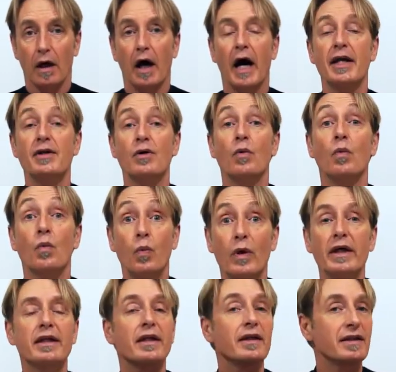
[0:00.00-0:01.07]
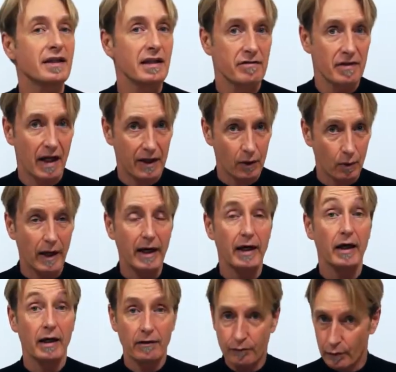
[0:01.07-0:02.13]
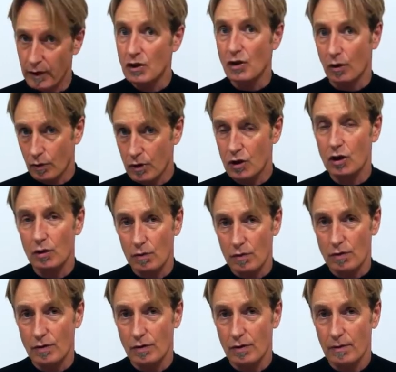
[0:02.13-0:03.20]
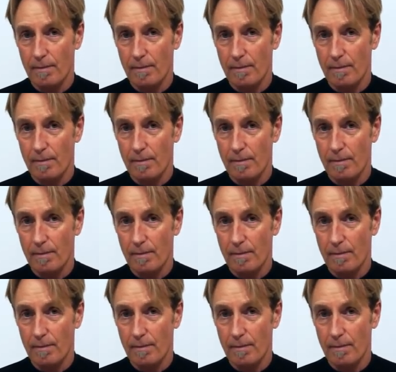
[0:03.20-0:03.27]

And we can give that away if we so choose.